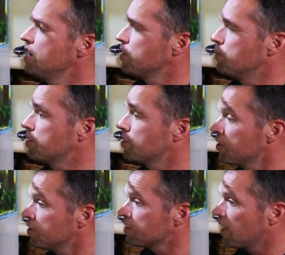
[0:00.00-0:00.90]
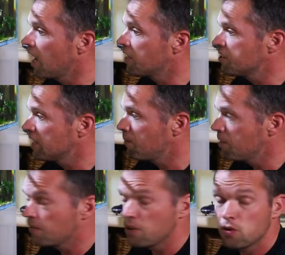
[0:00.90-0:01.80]
So we could actually get
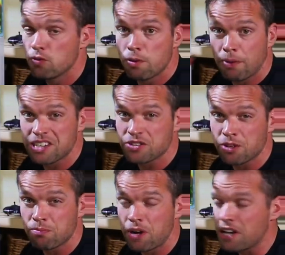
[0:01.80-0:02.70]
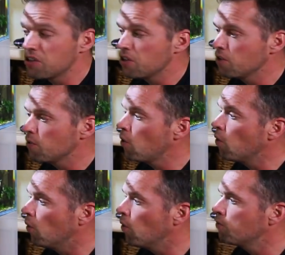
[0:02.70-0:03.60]
rid of it all, replace it with brand new,
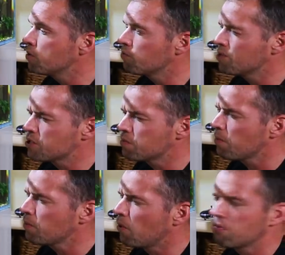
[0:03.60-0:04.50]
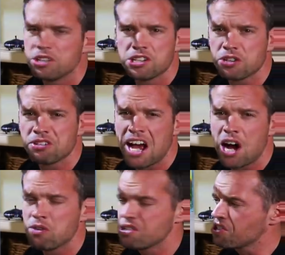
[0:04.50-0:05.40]
or, which is probably what I'm gonna do
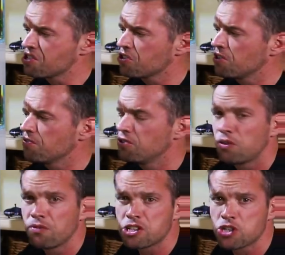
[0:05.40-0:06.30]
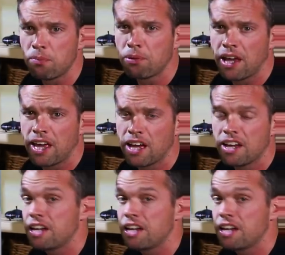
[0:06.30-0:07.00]
now, is just siphon off the top layer,